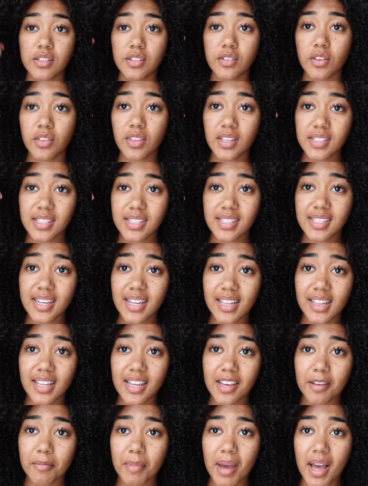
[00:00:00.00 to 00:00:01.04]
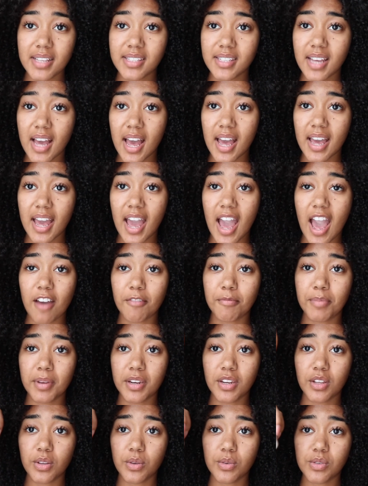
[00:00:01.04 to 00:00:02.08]
So this is a clay mask I have
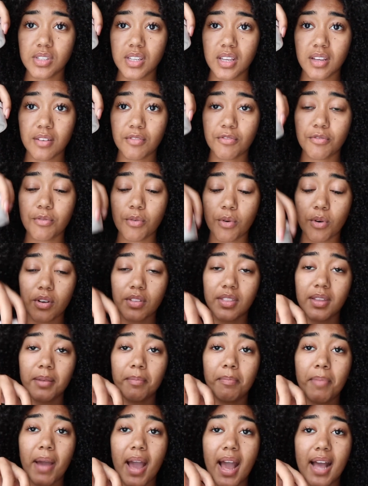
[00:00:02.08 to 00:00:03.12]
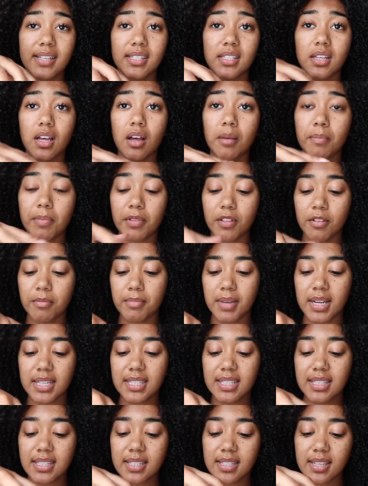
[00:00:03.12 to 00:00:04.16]
been using for the past couple of
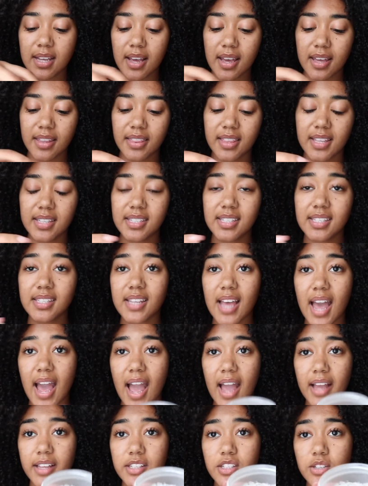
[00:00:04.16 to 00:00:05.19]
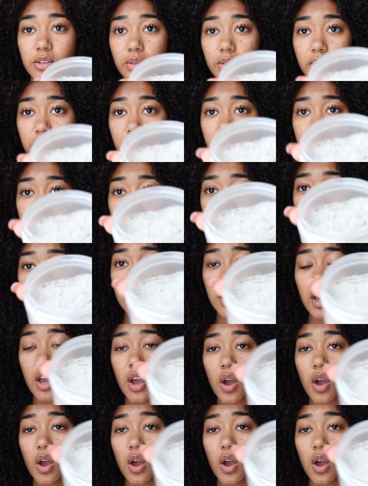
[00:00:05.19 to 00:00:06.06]
months. This is absolutely